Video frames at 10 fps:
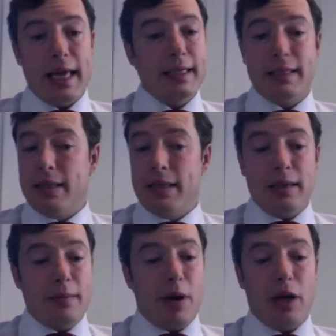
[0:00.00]
is
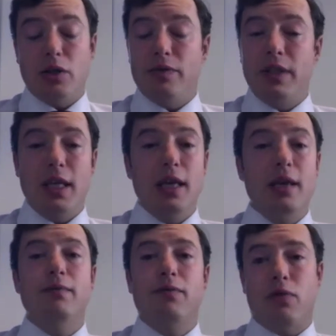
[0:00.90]
part of the
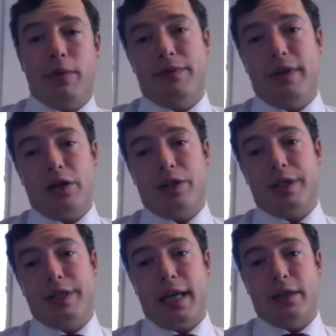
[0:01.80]
informal
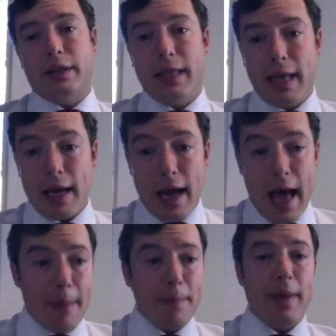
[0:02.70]
financial sector. They are
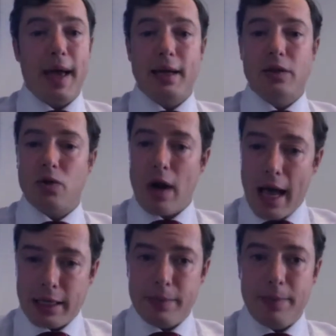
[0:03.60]
unbanked or
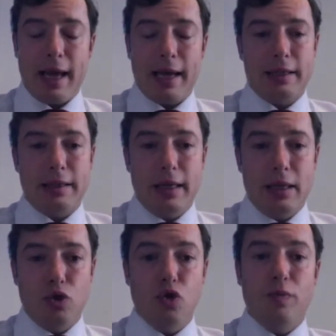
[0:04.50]
underbanked.
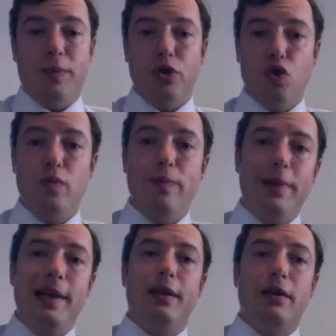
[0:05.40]

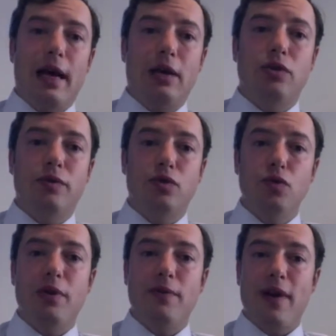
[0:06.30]
2.2 billion out of
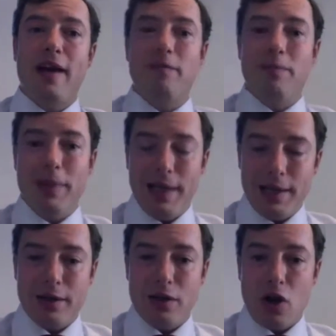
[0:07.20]
2.5
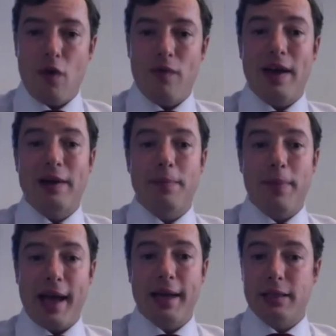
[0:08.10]
billion of
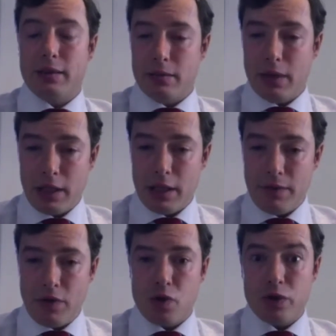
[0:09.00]
unbanked
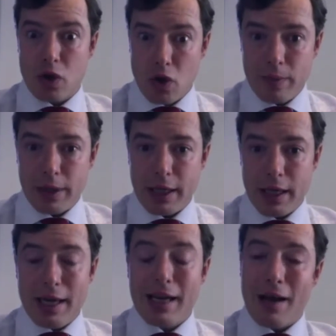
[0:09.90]
individuals
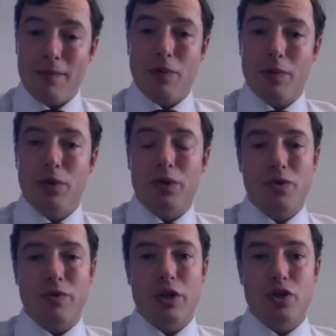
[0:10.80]
globally come from
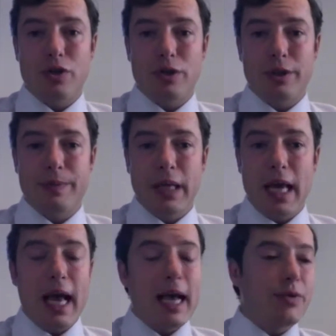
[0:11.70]
those two regions.
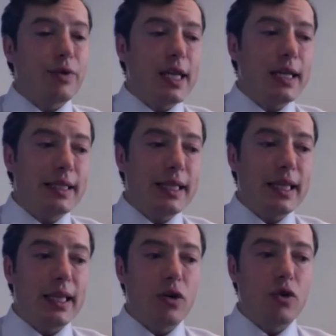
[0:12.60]
As a result,
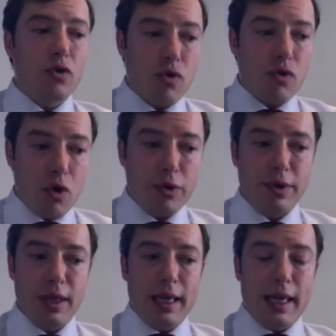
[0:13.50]
the growth
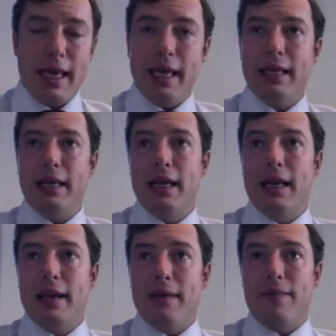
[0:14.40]
in
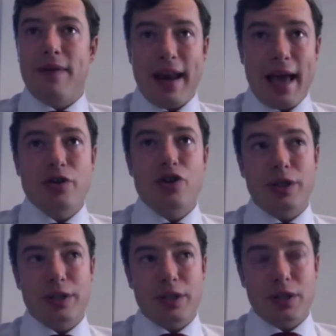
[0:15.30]

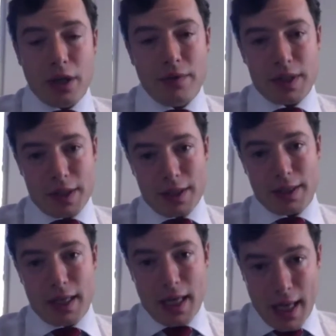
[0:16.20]
financial
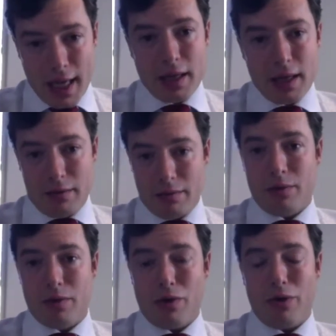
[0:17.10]
services in
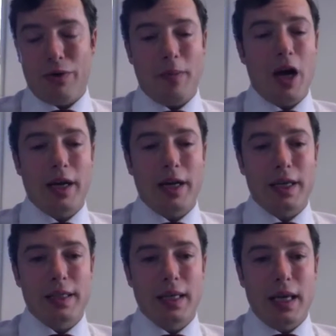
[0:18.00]
growth
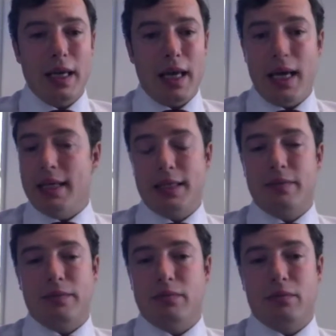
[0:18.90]
markets
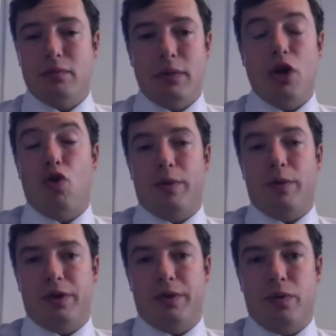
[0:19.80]
is
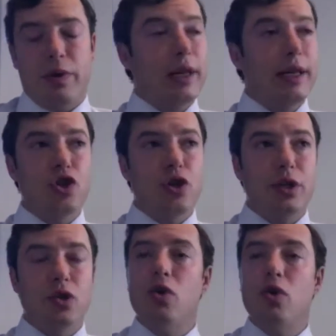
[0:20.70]
enormous. We're
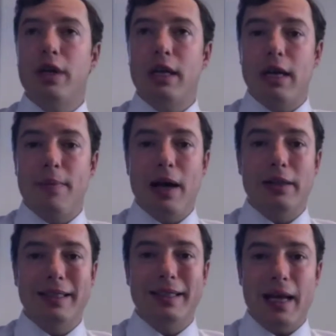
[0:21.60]
literally talking
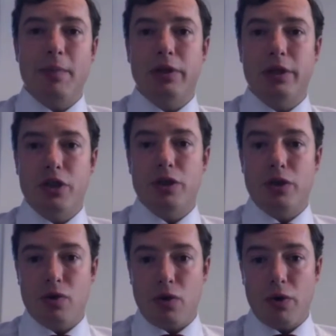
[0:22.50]
about double-digit
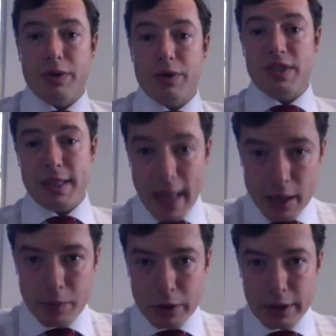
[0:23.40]
growth,
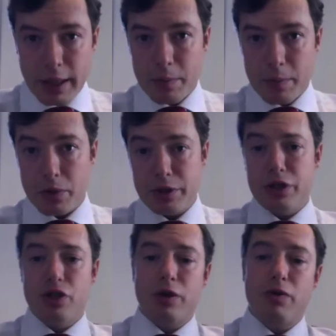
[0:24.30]
sustainable
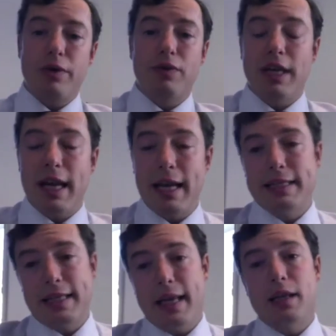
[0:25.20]
double-digit growth for the
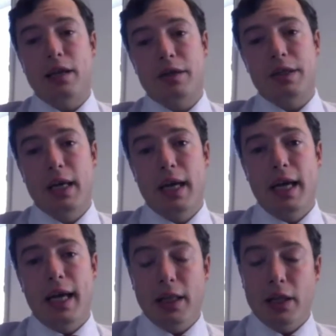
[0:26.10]
next 10 years
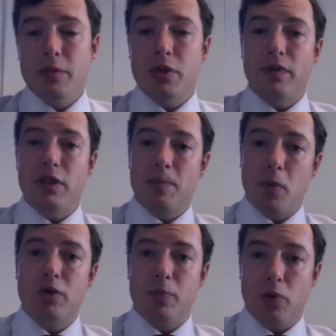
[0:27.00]
in terms of
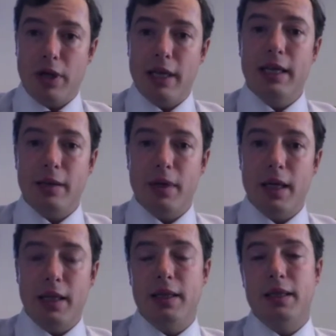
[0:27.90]
disposable income
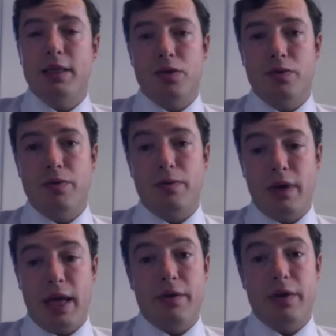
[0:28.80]
in these two
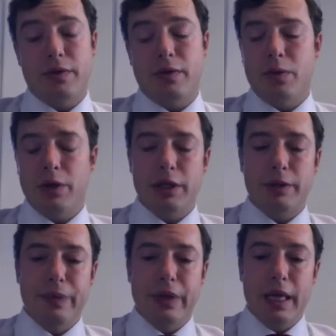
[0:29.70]
areas of the
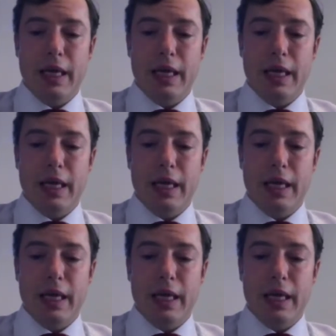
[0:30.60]
world.